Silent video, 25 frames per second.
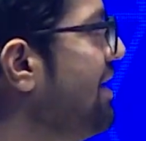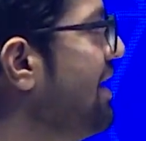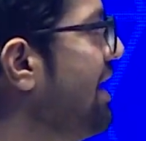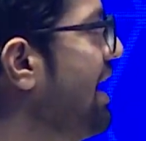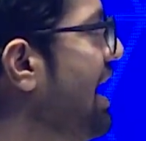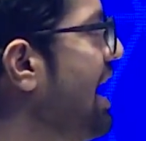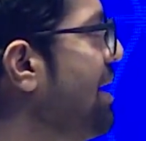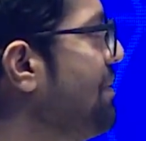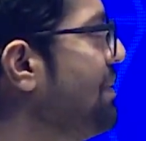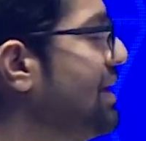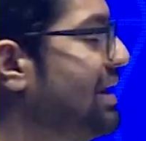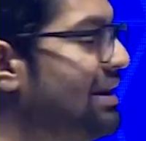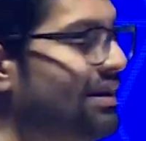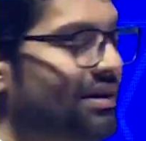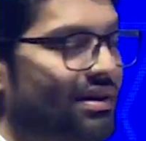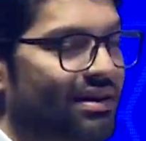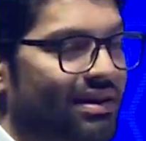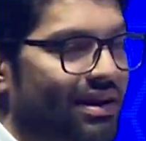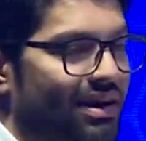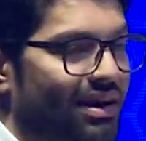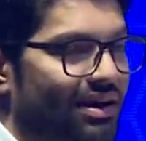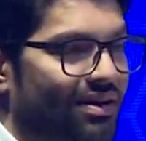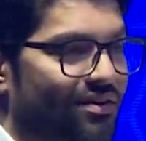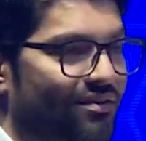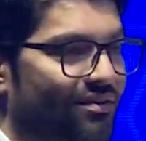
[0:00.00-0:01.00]
I mean,
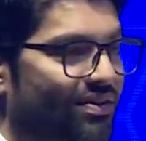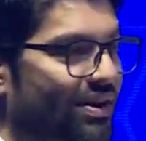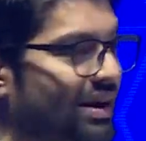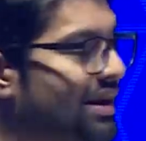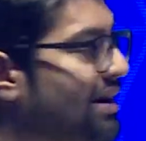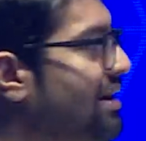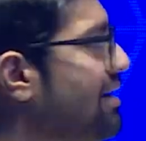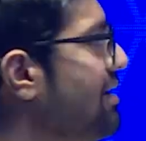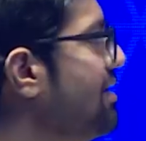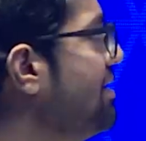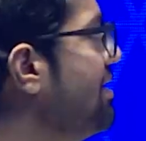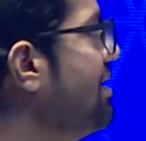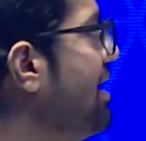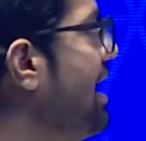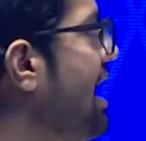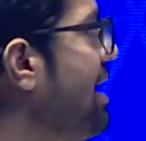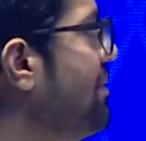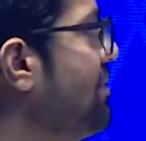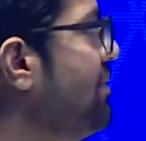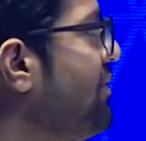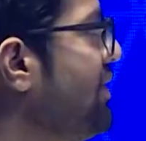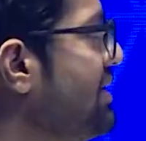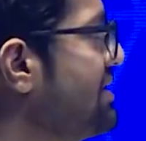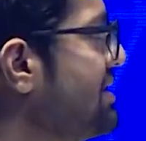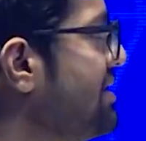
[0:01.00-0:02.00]

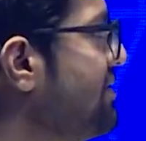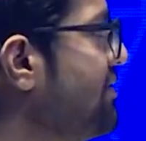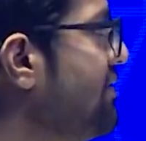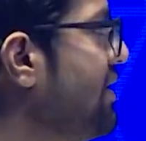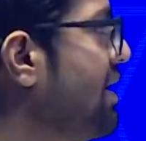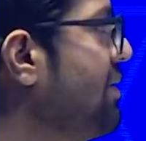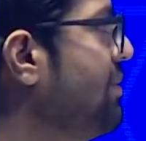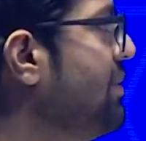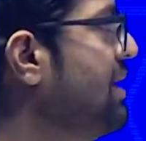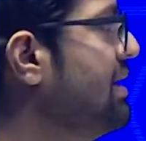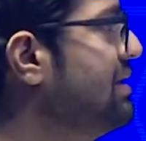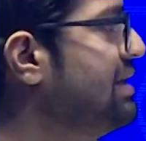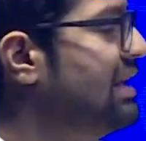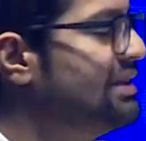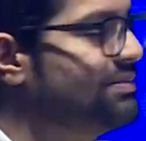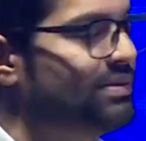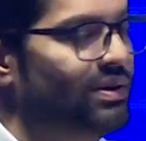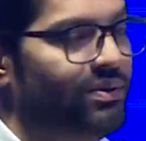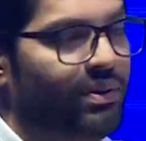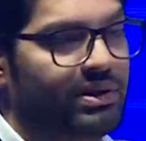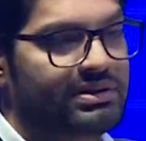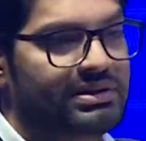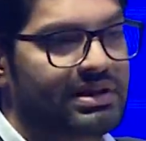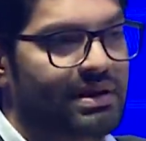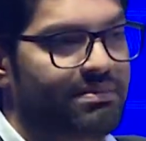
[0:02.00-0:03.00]
I'm Vasant Verma. That's my
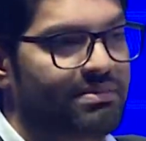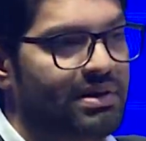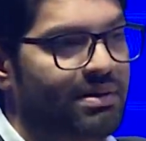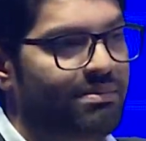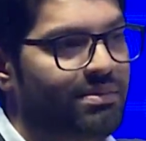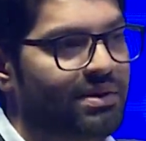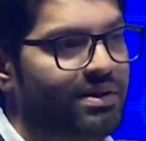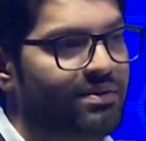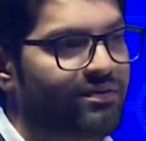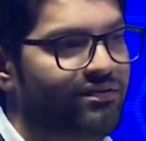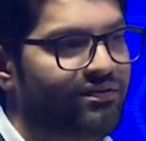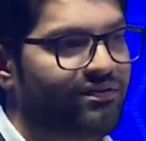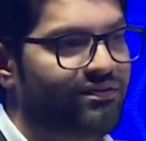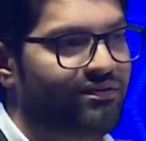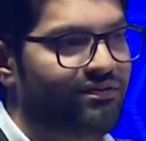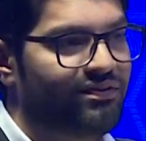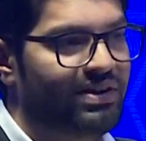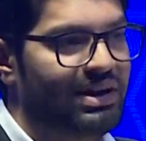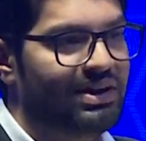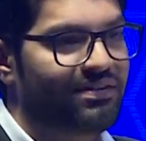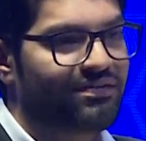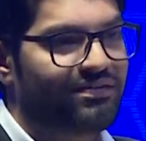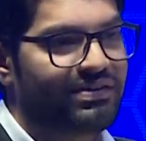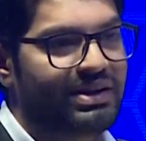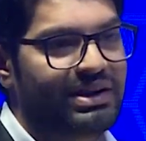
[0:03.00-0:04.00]
WhatsApp number.
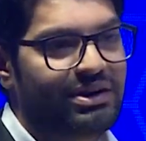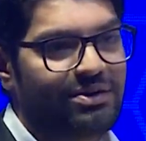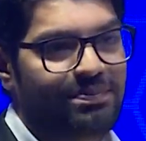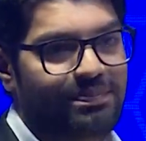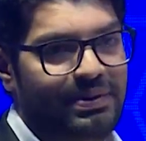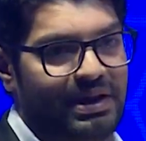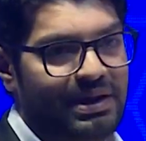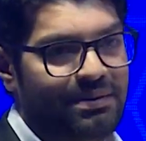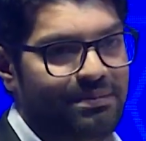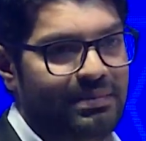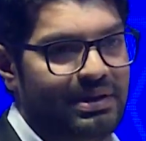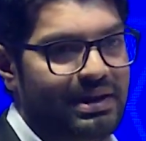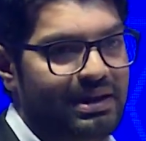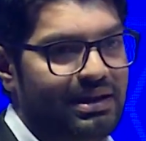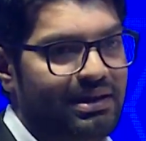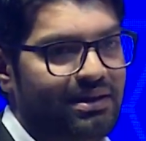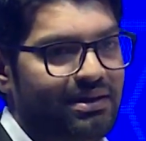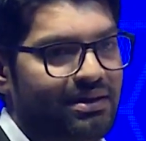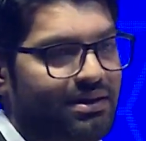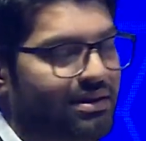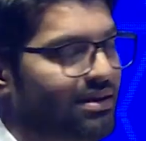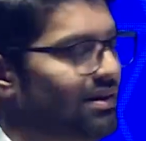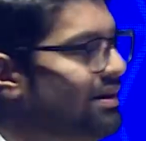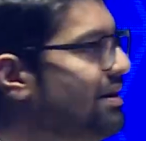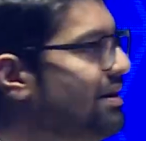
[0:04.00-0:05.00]
Feel free to ping
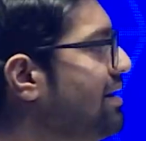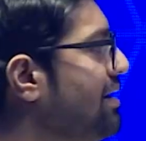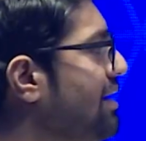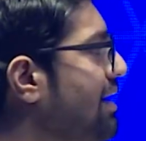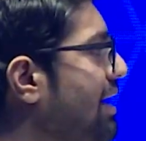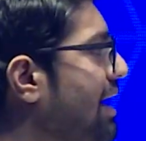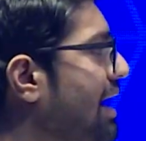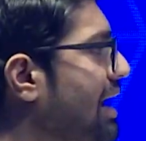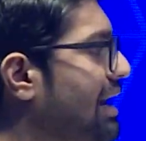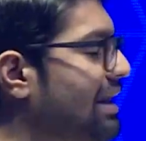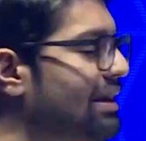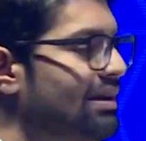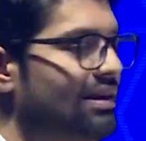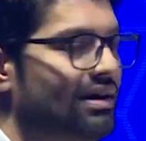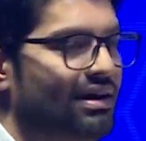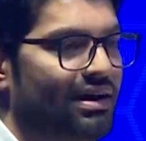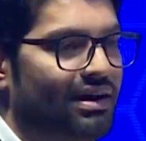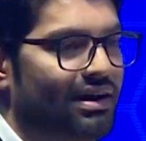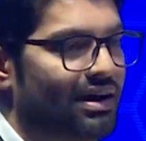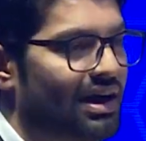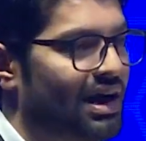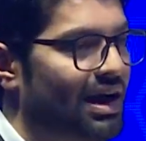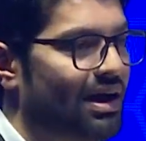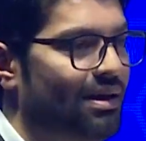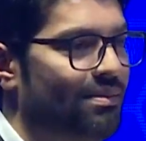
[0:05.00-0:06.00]
me, and
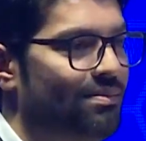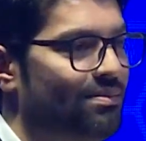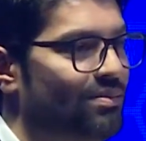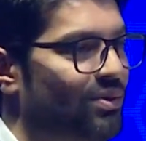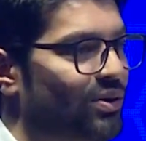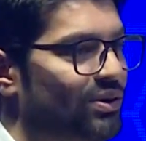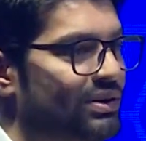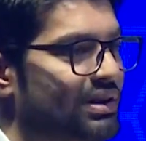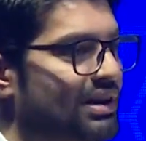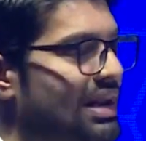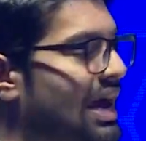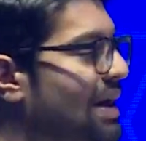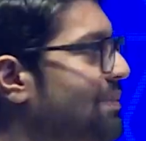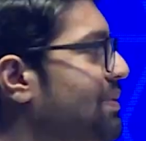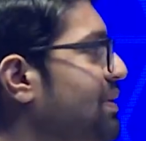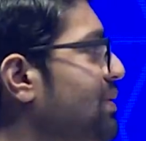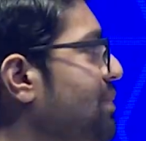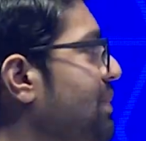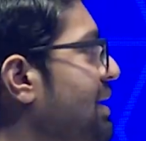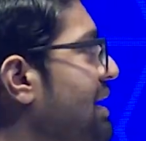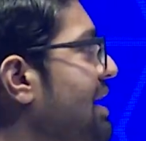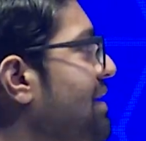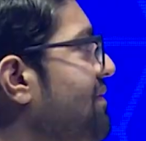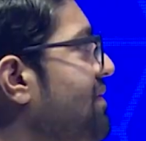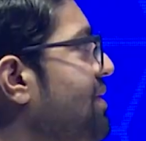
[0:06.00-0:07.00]
I'm more than happy to
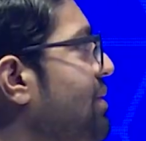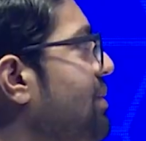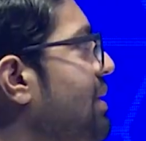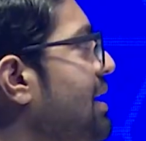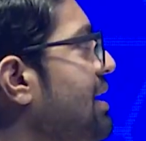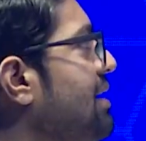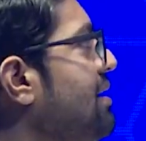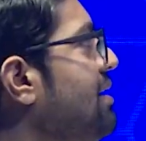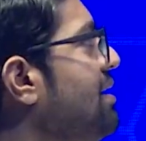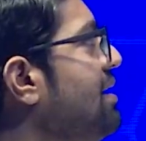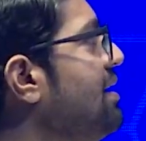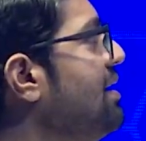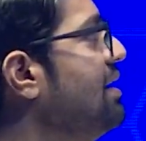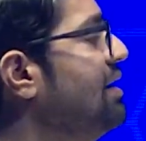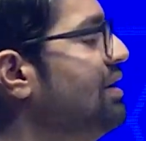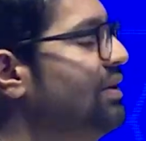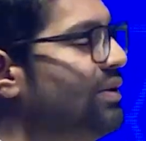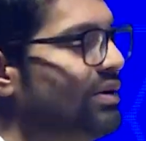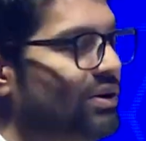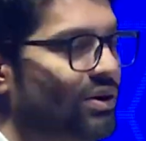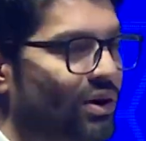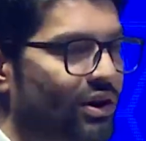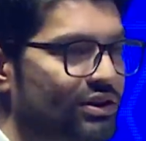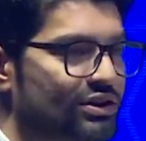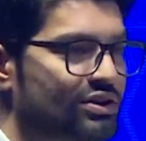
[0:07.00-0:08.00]
meet everyone. You
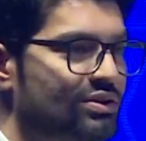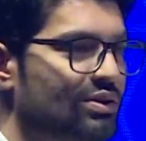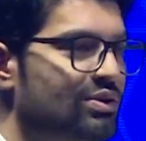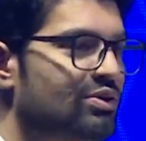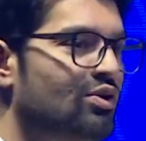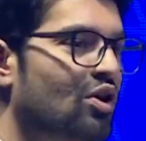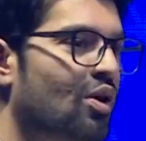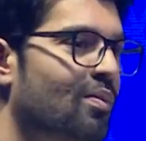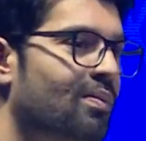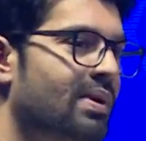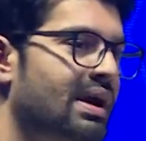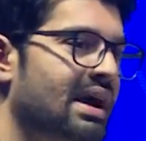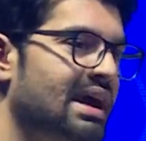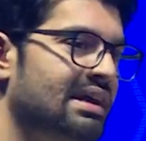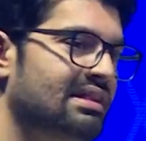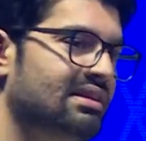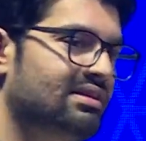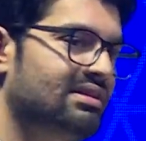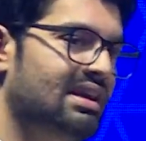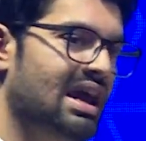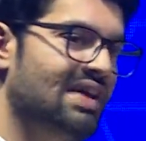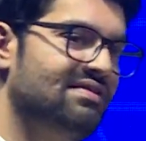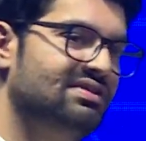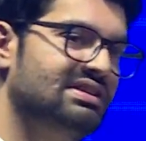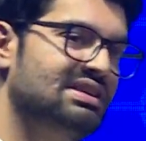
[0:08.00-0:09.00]
can also drop by at the
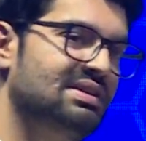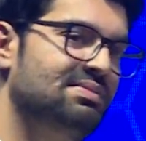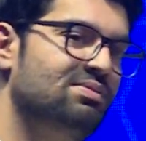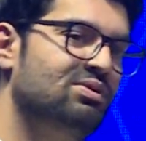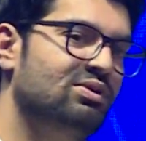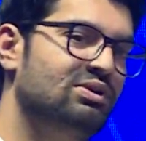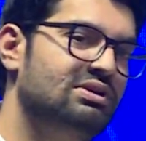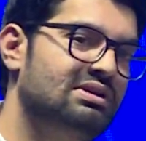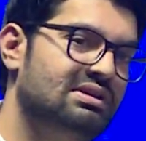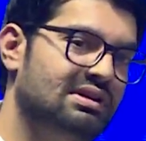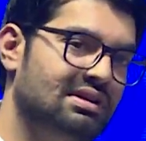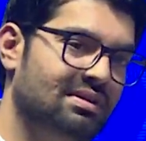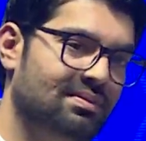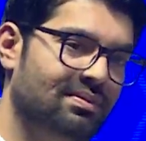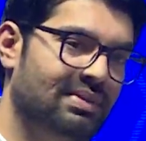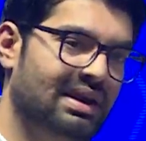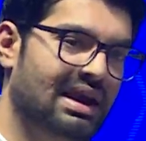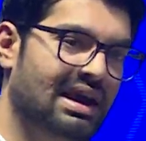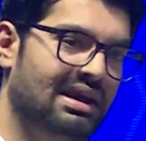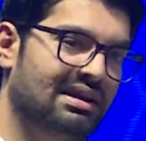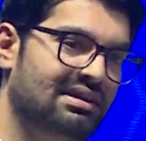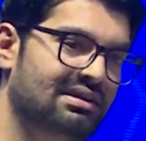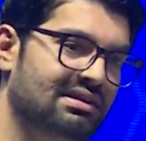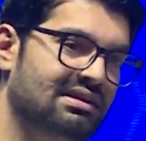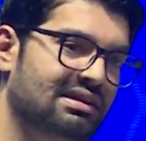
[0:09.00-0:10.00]
Drivezy booth
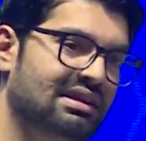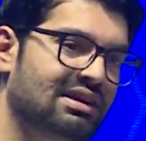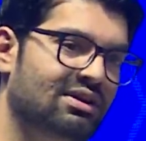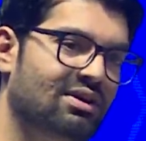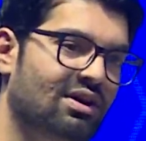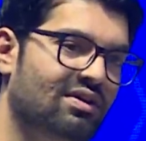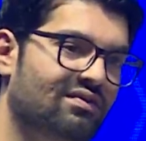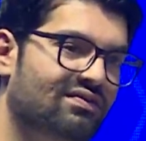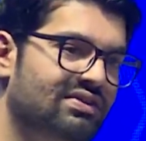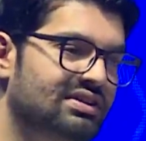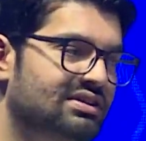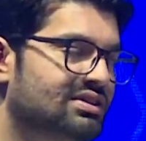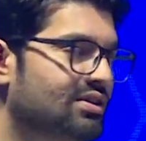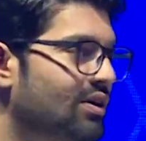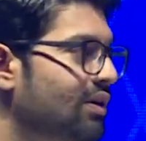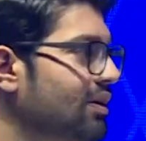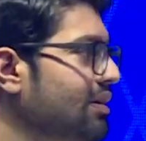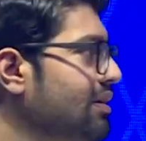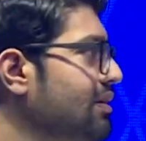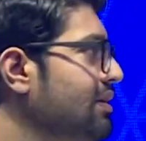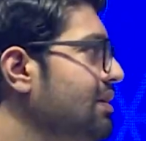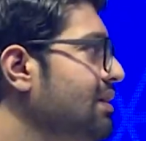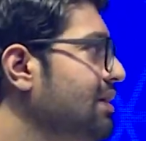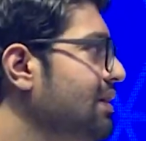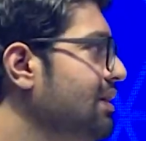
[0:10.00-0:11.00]
behind the conference
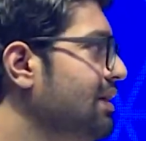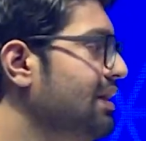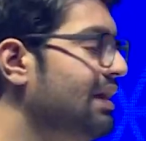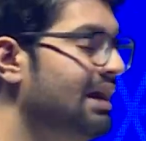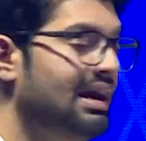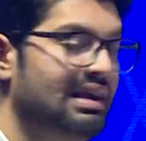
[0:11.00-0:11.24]
hall.